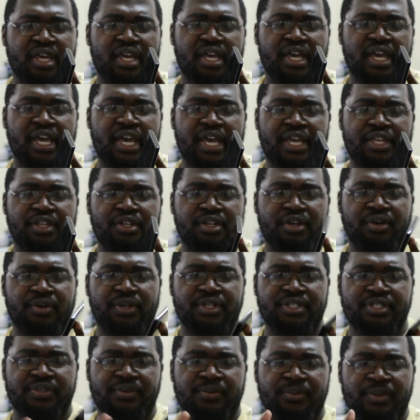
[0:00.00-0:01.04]
And
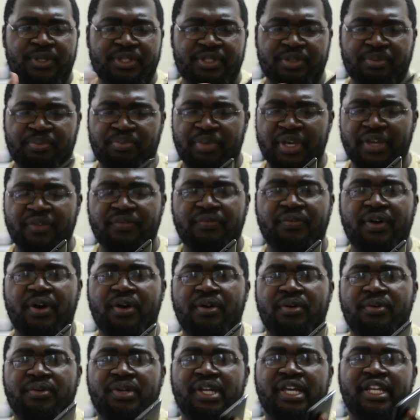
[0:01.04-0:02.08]
it's a big
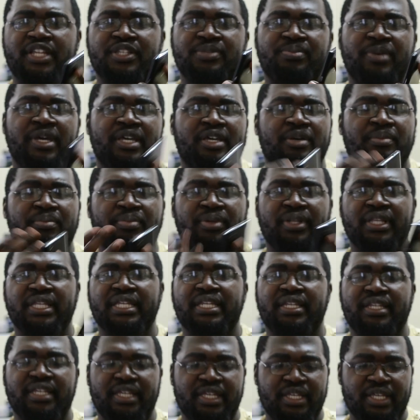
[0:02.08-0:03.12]
phone, and it's made
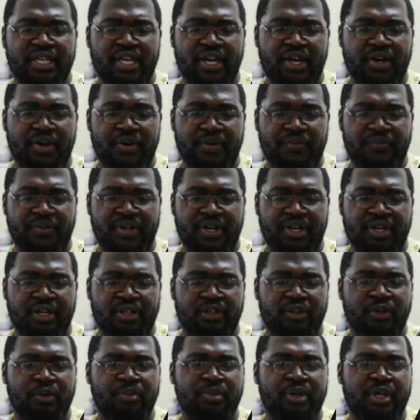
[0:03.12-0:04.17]
completely of
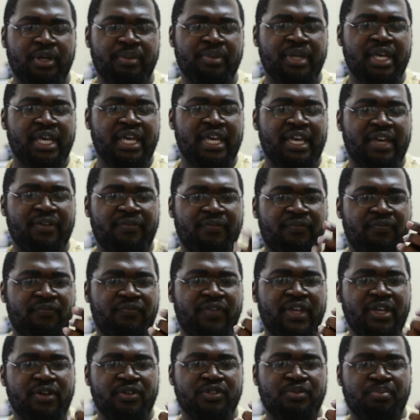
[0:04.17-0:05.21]
aluminum. It
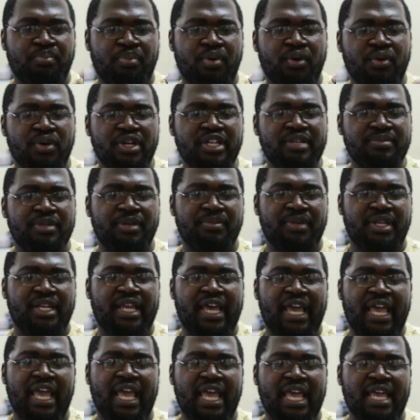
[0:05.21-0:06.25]
feels premium in the
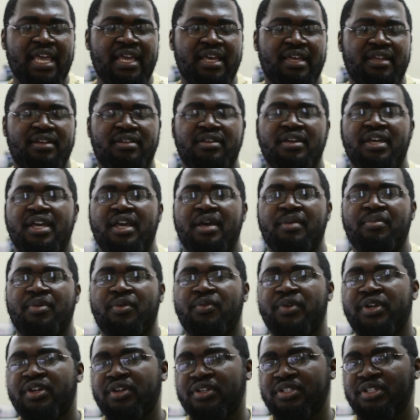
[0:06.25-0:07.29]
hand, but
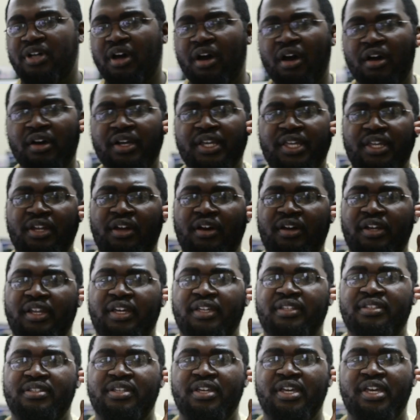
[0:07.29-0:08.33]
when you're talking on
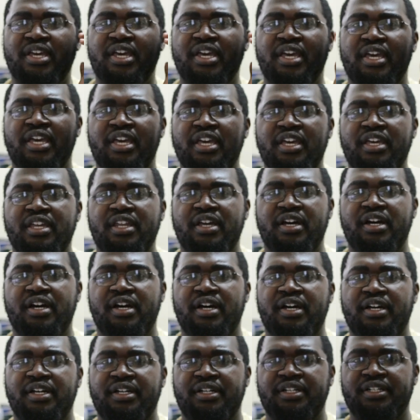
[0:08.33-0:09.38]
it,
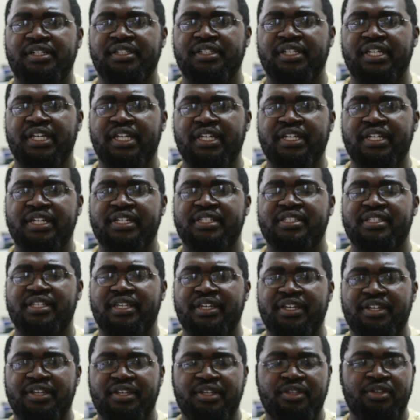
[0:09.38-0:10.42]

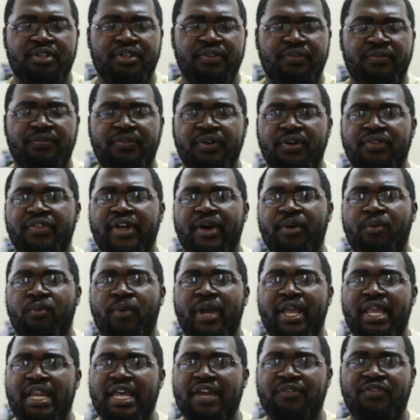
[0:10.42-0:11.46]
you can feel that
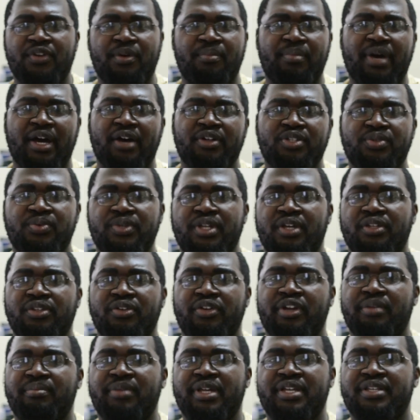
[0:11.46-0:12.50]
weight after about 20 or
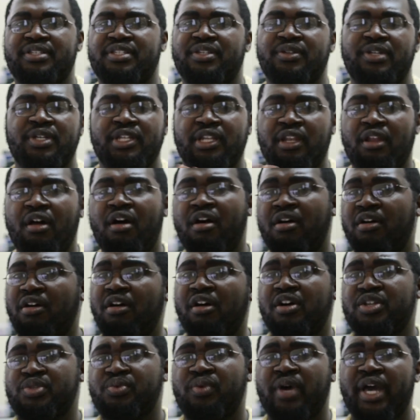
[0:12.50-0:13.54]
30 minutes. Long
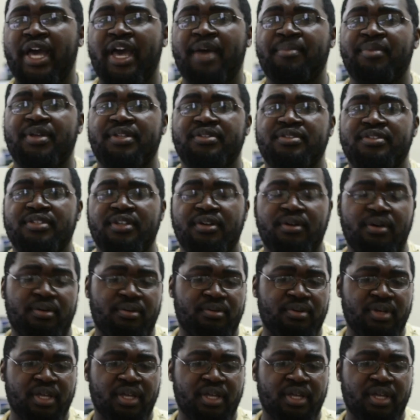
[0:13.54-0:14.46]
calls will happen. So